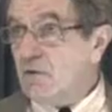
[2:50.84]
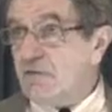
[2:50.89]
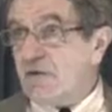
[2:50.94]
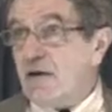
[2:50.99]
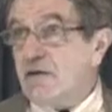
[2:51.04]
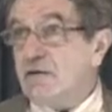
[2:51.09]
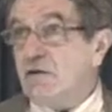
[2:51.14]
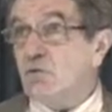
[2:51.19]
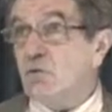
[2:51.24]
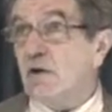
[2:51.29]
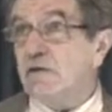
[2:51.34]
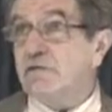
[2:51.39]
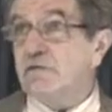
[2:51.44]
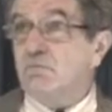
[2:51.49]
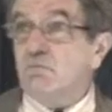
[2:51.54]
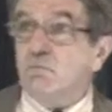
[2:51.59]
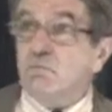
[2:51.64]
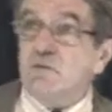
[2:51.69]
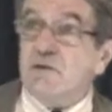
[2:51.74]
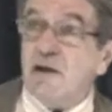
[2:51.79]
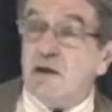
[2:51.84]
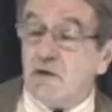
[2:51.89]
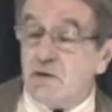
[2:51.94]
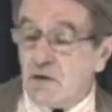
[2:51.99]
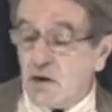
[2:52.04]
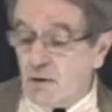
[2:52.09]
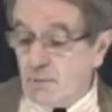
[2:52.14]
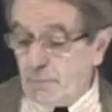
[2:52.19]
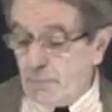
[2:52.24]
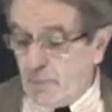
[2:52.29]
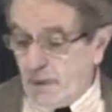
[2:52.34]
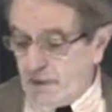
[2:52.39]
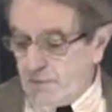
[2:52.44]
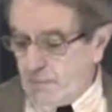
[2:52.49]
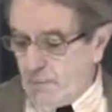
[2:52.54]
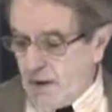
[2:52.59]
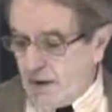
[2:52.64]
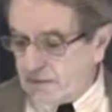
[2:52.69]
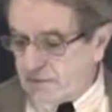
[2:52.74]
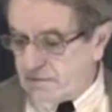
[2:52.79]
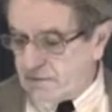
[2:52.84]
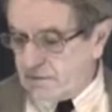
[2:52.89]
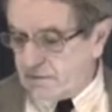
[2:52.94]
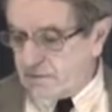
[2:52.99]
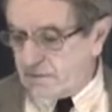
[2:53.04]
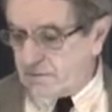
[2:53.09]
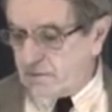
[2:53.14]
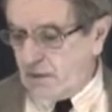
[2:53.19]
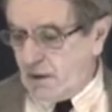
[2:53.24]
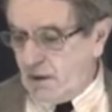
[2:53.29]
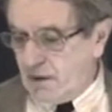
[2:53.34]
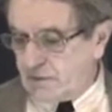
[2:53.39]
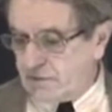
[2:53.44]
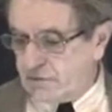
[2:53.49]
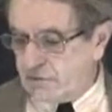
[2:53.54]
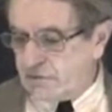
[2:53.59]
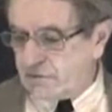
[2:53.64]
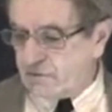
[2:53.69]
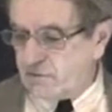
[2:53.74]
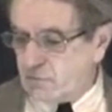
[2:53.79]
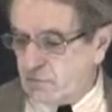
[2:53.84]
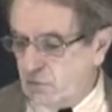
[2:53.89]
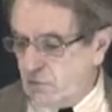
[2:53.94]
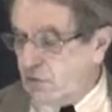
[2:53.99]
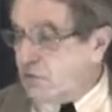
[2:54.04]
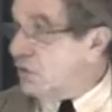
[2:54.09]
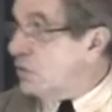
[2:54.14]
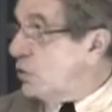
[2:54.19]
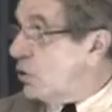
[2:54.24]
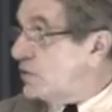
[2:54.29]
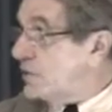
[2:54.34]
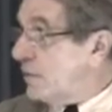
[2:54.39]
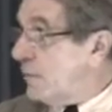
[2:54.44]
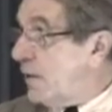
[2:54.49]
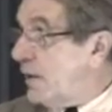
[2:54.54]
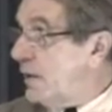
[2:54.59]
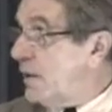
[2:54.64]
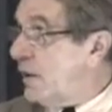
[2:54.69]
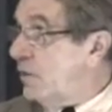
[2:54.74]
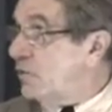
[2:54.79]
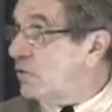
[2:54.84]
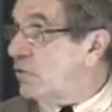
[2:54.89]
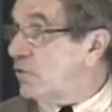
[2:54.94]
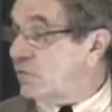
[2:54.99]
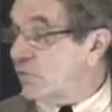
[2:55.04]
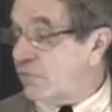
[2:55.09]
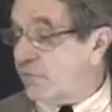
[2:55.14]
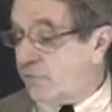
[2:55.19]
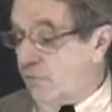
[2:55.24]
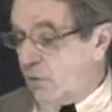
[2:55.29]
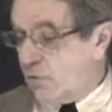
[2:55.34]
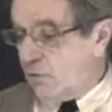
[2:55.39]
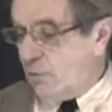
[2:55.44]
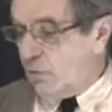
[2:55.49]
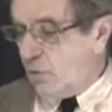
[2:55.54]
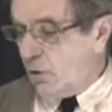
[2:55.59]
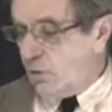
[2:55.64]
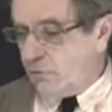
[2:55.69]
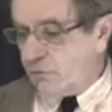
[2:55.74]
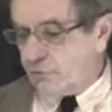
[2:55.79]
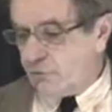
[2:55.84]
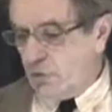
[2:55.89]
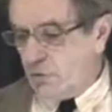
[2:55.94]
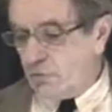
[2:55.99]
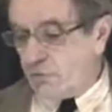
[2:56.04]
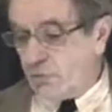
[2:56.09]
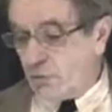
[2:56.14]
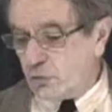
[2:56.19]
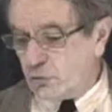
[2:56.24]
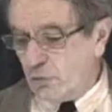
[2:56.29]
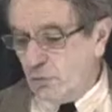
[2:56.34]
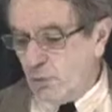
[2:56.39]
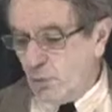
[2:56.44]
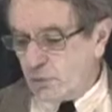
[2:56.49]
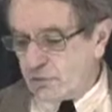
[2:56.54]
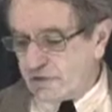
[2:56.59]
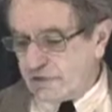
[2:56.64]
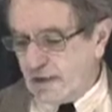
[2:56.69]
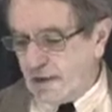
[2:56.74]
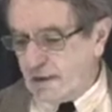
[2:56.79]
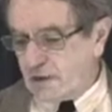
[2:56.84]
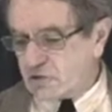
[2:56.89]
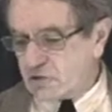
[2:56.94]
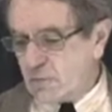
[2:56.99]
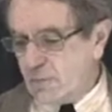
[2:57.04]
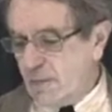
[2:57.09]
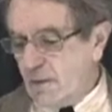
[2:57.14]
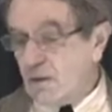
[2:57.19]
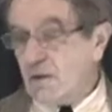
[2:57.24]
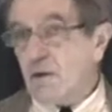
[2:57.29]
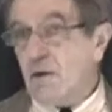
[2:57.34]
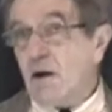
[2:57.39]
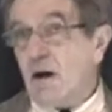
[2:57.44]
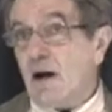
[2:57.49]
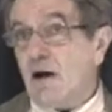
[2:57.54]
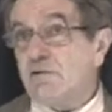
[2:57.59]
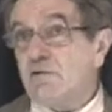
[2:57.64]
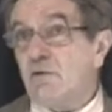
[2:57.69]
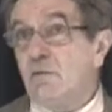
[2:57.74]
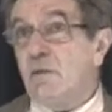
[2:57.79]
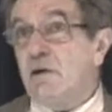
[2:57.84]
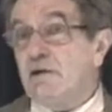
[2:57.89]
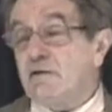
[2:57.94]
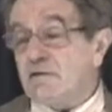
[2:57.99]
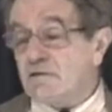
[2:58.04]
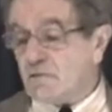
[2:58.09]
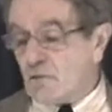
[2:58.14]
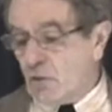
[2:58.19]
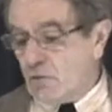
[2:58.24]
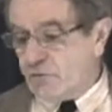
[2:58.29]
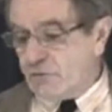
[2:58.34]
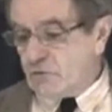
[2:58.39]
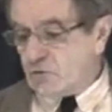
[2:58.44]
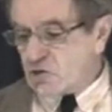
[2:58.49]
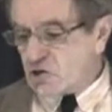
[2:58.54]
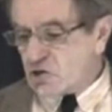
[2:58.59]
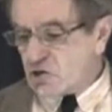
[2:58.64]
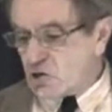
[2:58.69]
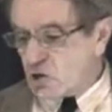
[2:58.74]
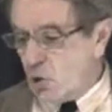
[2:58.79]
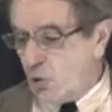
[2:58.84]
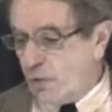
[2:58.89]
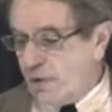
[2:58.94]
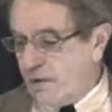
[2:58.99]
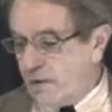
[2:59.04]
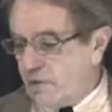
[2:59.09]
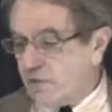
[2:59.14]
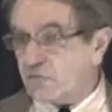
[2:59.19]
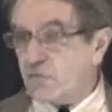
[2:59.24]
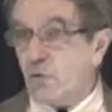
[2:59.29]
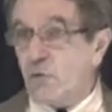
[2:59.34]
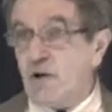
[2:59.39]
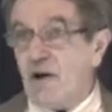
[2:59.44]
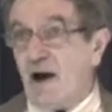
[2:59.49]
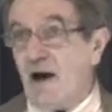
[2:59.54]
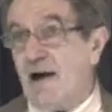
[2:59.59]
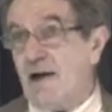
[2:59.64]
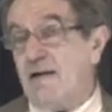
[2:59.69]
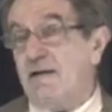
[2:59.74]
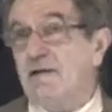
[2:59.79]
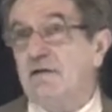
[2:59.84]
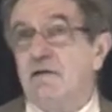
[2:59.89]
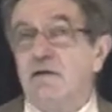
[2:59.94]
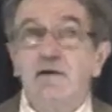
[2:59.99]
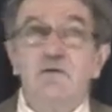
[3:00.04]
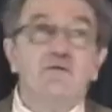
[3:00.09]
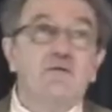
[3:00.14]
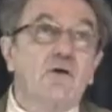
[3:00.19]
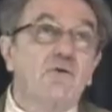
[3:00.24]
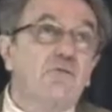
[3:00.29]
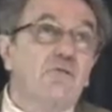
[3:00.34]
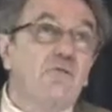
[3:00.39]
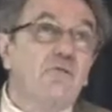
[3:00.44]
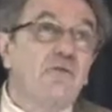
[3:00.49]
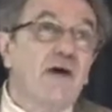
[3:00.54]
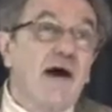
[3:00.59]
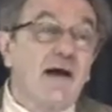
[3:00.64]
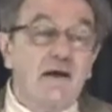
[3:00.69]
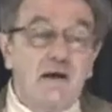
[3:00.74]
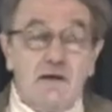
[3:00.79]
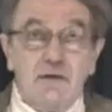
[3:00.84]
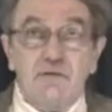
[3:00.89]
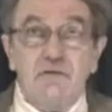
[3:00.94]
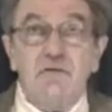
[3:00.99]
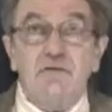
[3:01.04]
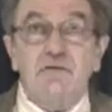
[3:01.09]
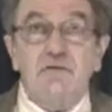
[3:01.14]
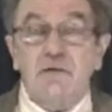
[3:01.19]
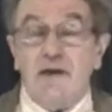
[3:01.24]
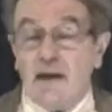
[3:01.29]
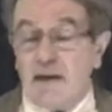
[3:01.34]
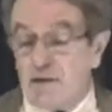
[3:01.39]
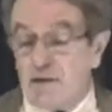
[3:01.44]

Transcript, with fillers: Then it was taken up by Marxist artists, notably under the form of photomontage, as a means of showing the realities of violence